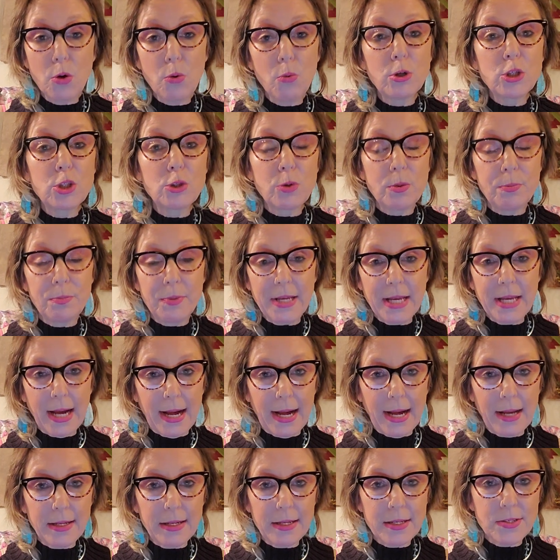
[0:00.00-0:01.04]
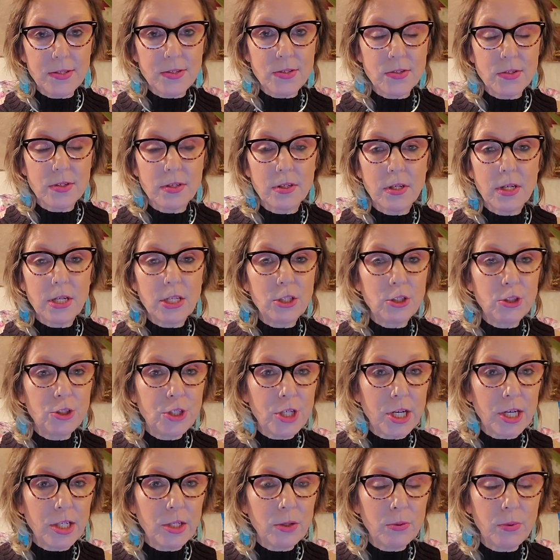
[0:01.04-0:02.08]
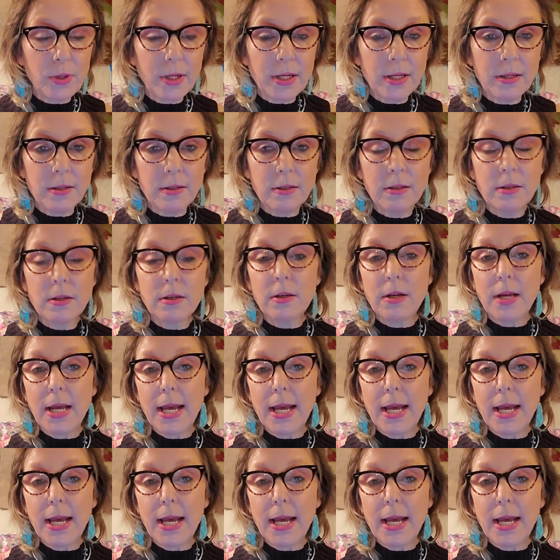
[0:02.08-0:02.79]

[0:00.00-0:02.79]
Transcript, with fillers: which would be honest genuine